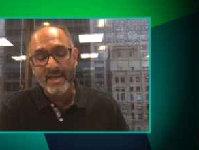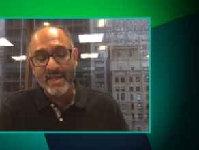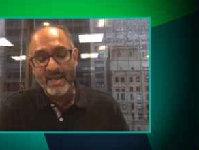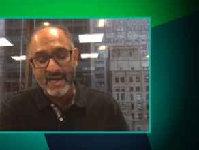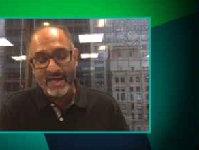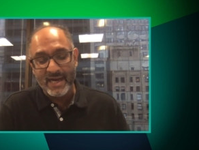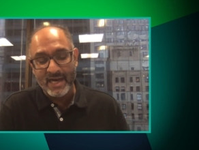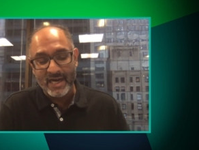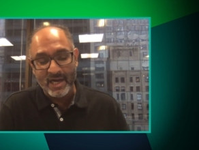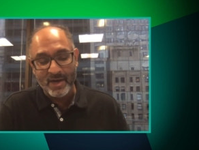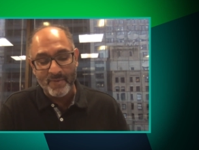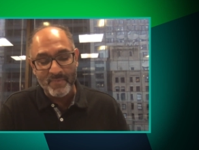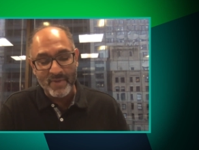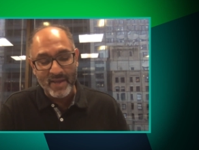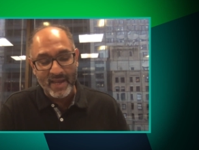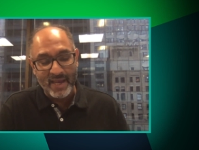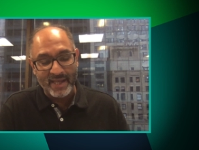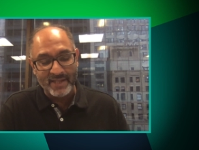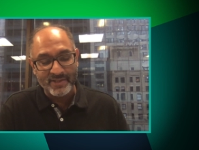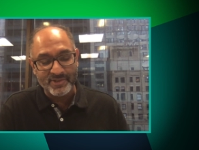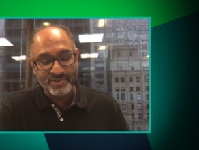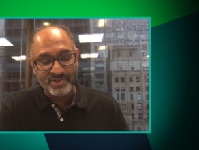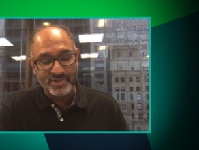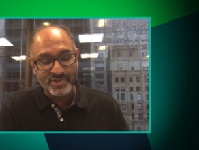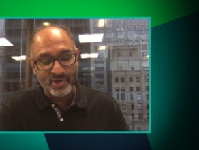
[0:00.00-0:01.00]
Um,
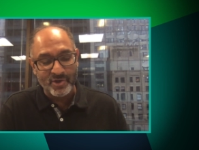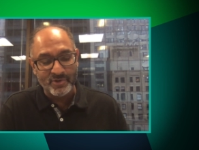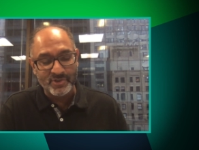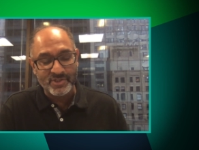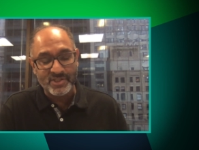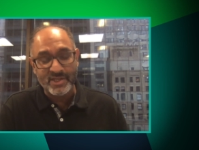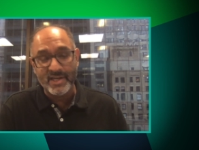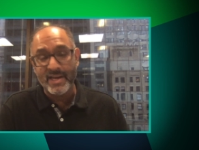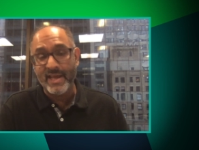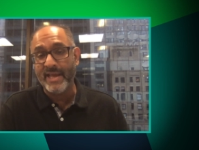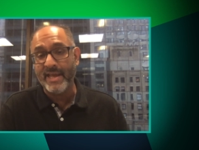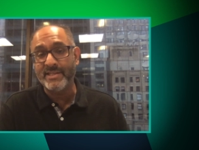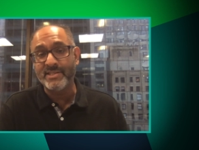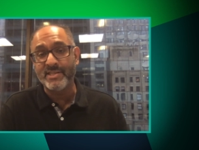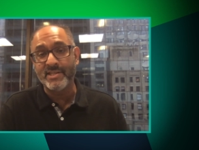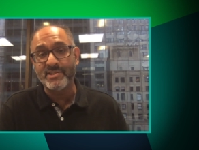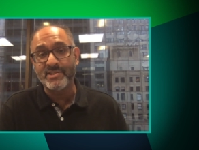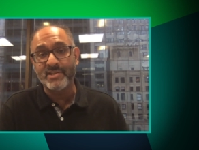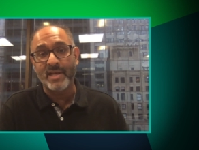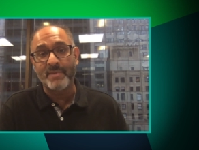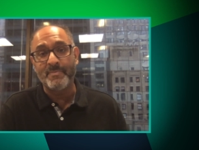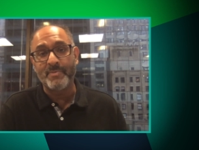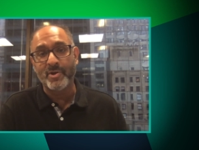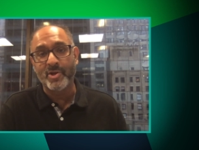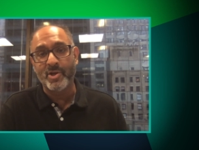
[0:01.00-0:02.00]
and so today's
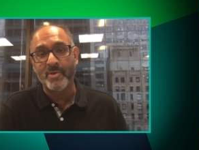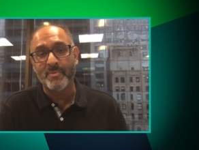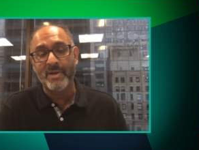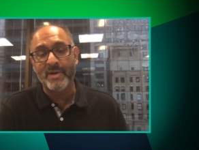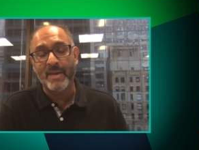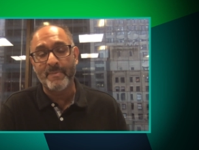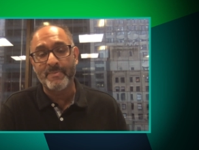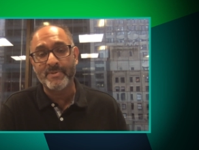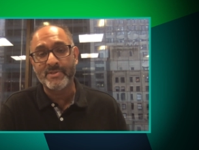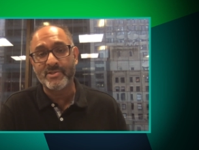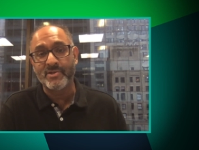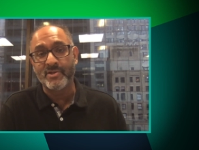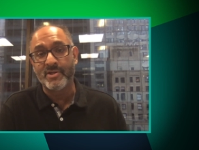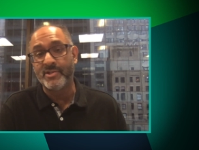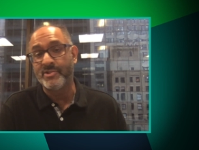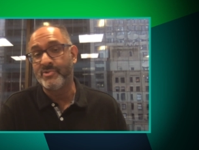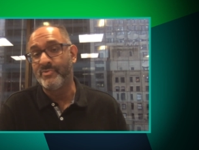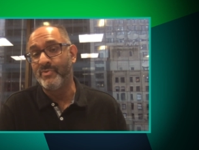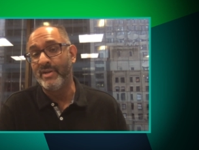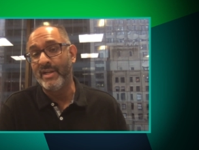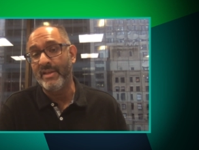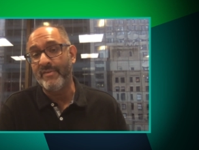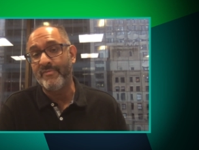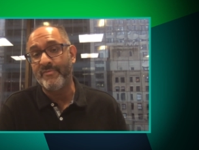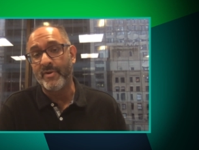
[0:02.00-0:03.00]
Inside Procurement episode is
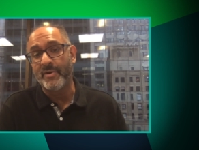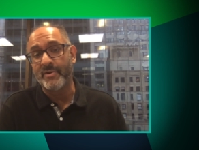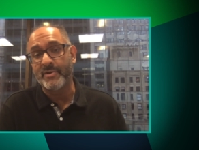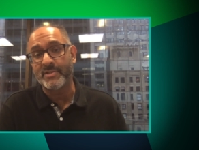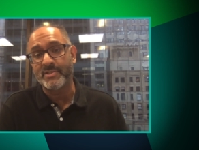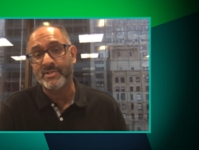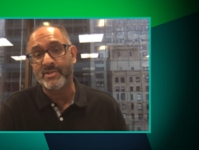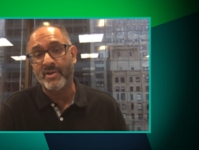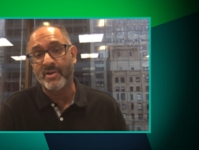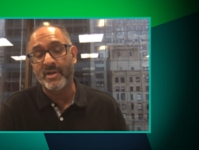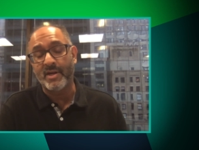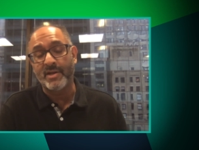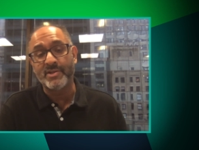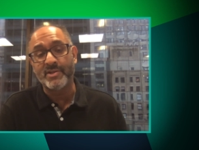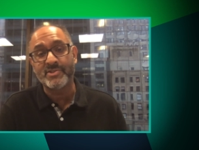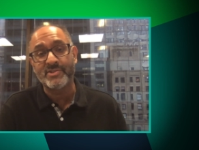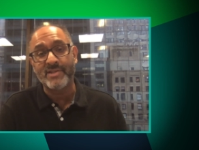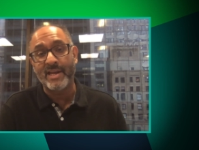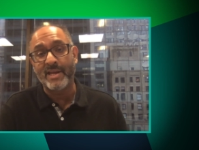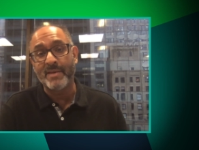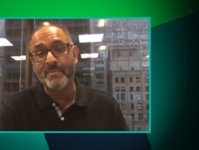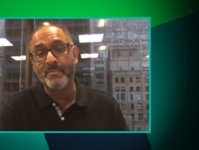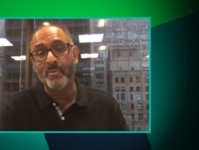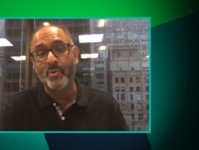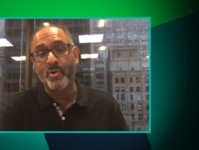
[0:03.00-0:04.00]
really focused on
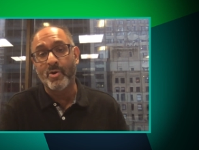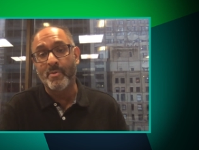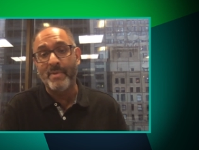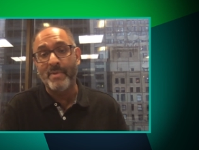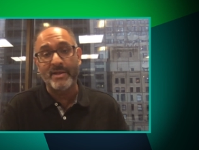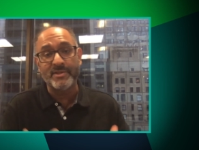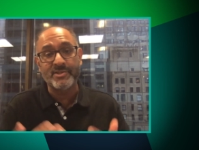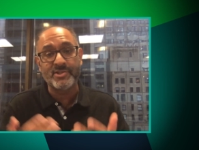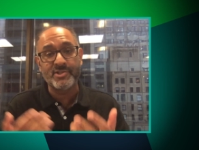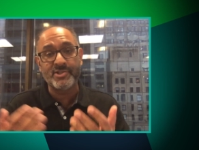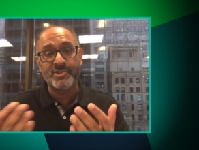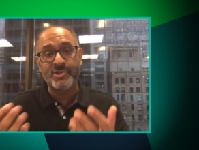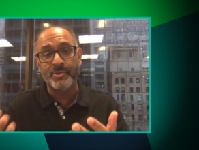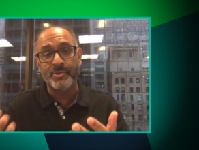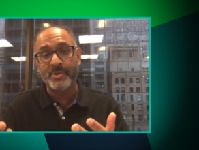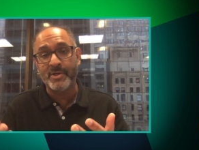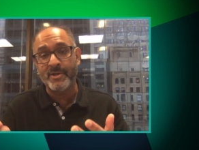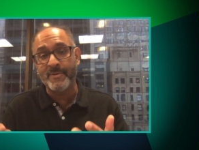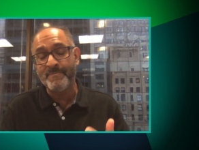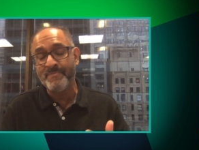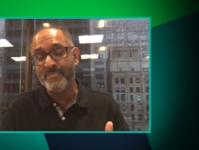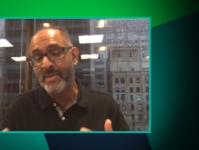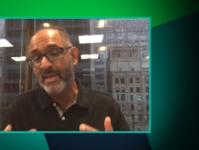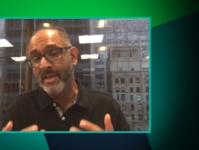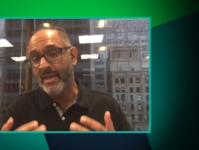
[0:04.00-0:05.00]
understanding more about
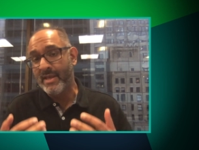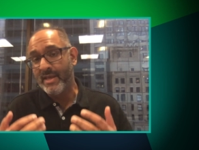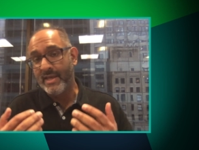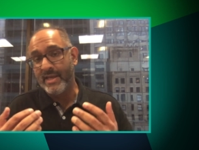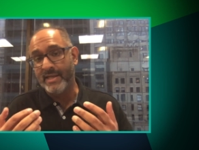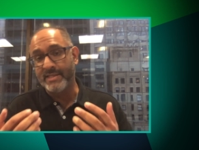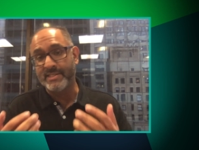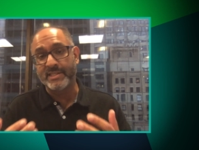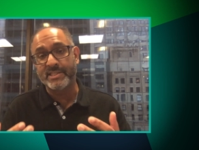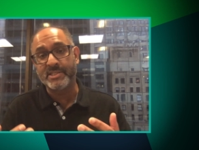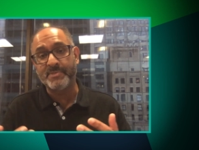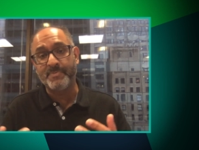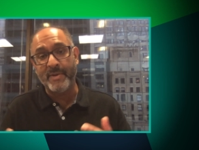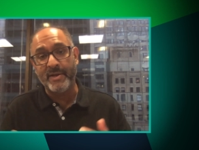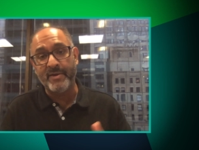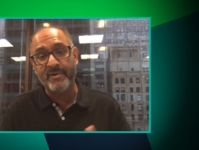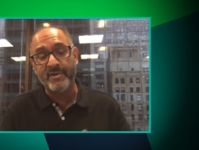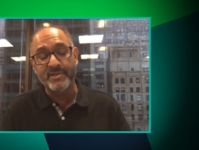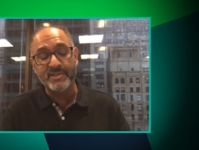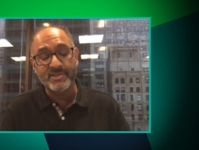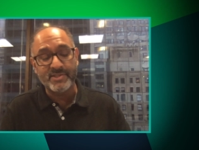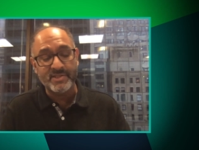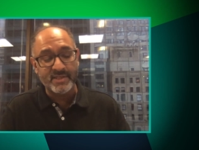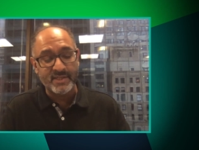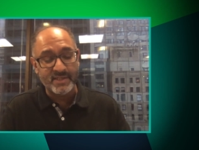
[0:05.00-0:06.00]
Stuart, his
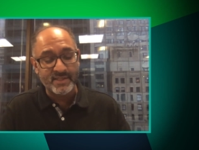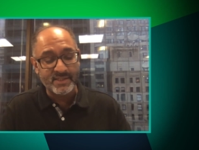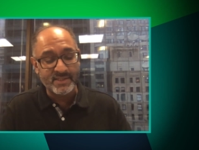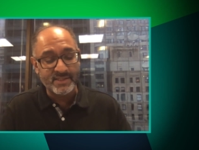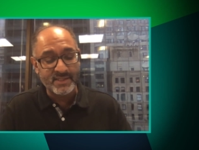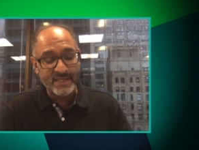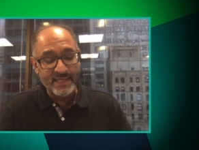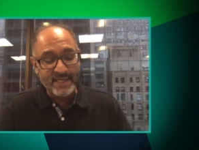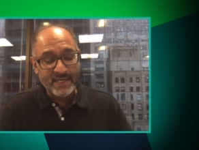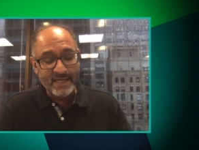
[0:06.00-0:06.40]
experiences,